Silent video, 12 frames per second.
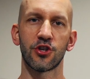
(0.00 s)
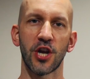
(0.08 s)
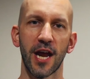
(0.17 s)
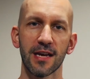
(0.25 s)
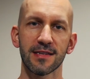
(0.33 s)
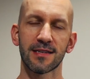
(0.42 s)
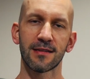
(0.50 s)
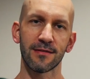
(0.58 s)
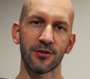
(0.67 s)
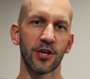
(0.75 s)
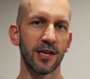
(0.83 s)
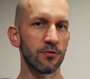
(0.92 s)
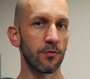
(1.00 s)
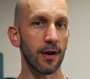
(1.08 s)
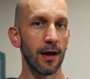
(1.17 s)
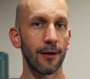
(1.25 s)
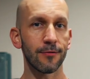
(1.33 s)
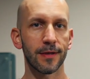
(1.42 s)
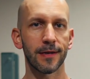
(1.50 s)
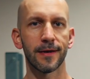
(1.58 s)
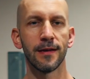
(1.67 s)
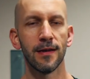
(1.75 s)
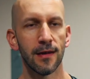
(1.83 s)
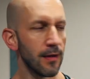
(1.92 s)
chest
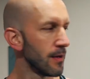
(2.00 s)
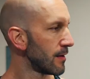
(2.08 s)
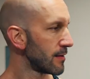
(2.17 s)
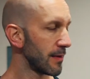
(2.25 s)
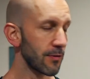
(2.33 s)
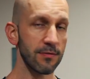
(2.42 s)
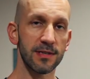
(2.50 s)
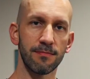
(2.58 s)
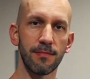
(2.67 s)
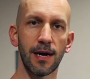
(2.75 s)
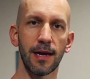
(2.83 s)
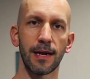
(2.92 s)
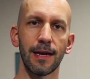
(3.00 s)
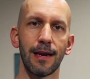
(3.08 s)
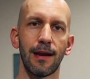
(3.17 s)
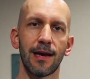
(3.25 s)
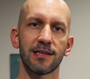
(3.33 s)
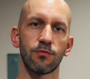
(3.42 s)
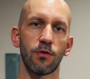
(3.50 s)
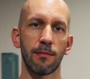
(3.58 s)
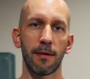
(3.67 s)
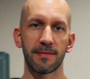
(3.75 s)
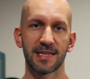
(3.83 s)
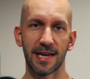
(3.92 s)
workout. That was my last
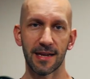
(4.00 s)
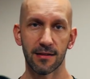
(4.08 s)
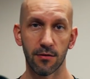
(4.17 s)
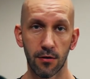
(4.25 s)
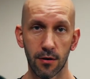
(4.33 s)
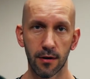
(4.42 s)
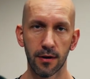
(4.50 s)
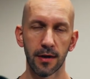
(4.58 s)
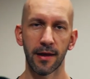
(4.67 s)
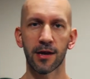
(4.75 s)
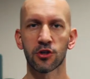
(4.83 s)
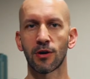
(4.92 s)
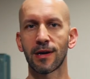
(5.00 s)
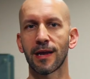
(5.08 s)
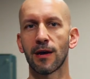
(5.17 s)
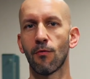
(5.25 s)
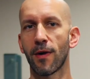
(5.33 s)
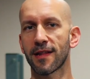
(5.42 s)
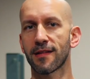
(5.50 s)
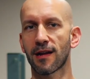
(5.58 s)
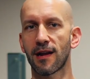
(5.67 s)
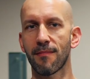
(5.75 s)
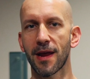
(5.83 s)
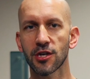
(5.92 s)
warm-up set, or actually a weight
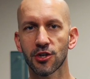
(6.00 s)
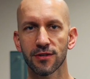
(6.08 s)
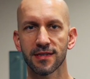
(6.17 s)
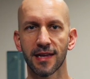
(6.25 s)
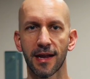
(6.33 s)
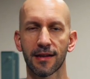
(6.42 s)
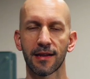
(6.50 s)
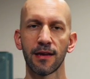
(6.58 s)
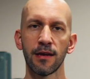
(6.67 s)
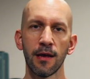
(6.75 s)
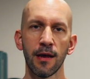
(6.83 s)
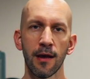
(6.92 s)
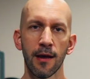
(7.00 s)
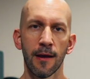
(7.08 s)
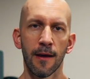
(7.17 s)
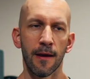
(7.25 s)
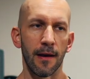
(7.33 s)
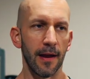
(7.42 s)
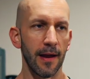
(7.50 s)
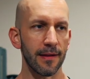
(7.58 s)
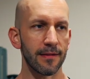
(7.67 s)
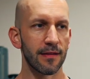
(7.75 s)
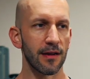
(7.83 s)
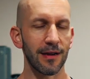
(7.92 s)
acclimation set.
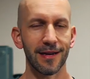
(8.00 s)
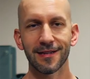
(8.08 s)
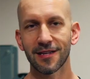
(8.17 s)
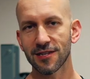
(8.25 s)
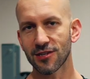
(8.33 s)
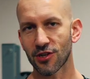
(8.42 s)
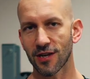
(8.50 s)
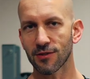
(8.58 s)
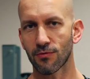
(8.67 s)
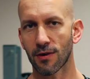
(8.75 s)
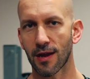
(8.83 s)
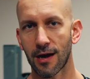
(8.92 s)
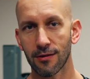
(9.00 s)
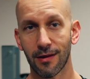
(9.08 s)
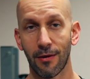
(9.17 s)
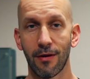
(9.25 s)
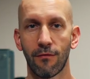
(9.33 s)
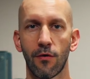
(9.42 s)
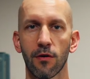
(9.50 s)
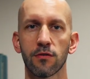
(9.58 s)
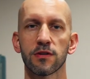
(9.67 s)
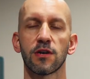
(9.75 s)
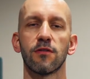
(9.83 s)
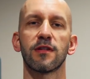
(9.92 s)
And in this chest workout I will
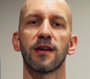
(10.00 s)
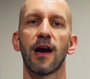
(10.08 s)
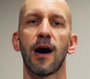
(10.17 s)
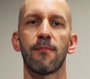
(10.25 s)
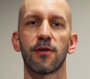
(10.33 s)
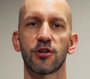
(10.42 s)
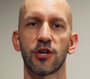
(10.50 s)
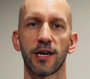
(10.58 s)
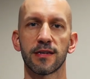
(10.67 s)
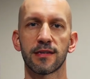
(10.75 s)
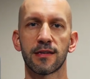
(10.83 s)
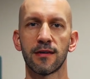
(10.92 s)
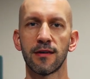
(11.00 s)
focus on the upper chest,